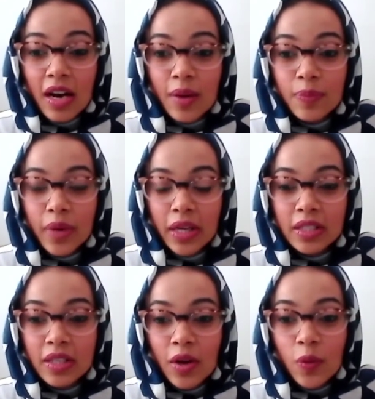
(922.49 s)
But
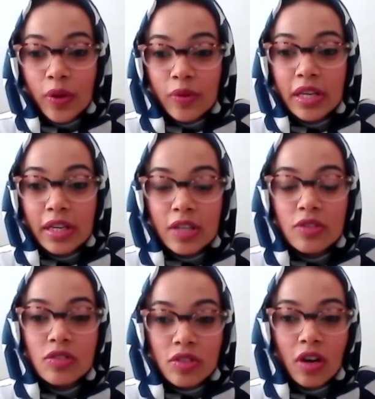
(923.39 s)
we really need
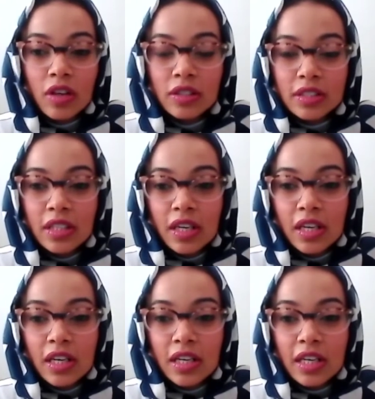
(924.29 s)
to start.
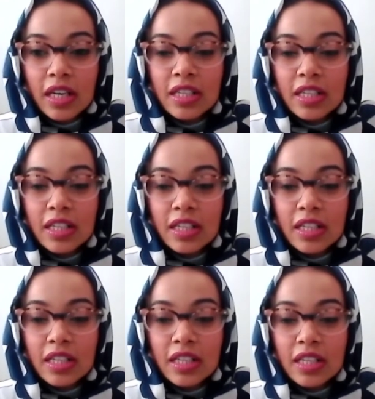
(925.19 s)
It's
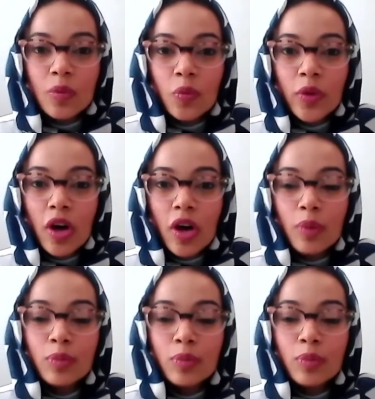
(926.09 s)
tricky because we
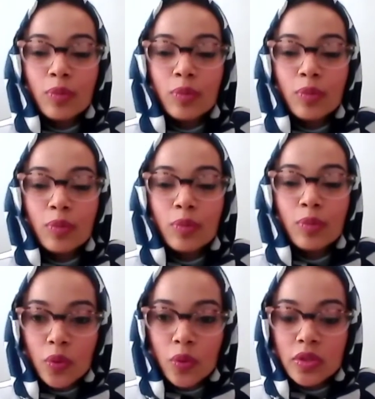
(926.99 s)
are moving more
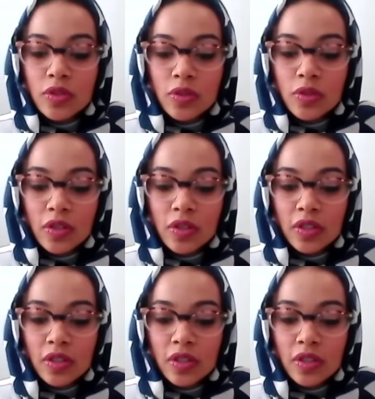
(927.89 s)
towards,